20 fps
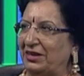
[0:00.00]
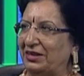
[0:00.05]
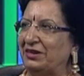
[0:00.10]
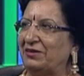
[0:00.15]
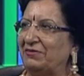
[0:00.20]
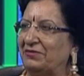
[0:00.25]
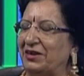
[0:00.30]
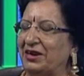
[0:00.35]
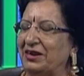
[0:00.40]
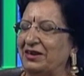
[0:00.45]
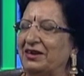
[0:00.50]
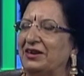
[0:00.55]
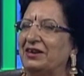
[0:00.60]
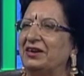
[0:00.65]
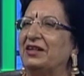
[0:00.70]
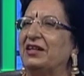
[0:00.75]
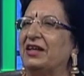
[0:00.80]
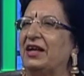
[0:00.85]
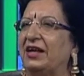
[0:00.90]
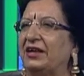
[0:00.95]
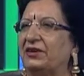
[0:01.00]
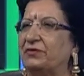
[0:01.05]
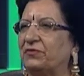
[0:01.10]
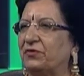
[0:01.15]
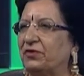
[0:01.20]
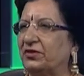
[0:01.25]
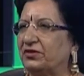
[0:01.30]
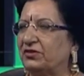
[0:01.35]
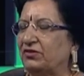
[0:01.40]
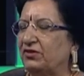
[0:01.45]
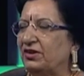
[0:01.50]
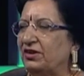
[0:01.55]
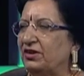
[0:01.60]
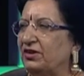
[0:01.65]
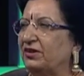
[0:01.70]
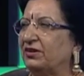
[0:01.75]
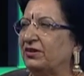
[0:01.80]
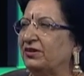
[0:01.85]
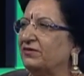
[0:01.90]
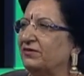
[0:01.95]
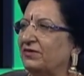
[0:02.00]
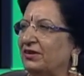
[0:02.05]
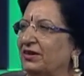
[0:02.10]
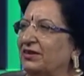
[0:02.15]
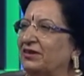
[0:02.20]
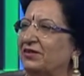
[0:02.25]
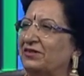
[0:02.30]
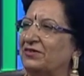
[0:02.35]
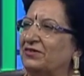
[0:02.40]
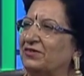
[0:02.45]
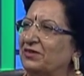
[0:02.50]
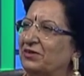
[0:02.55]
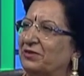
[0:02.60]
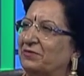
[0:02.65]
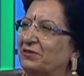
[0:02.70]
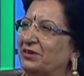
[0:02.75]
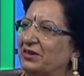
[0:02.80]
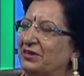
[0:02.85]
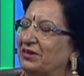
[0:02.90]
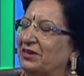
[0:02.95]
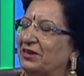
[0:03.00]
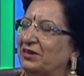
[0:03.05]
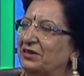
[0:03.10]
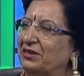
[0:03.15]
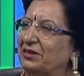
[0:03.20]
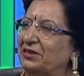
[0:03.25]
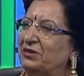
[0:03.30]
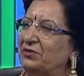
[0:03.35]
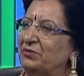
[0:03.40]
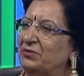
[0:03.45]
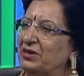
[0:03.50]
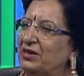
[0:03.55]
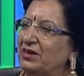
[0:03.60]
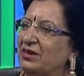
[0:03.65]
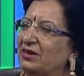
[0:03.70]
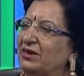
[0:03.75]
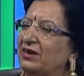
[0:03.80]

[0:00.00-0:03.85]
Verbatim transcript: anyone mm -hmm. and for 3 years I served in continuity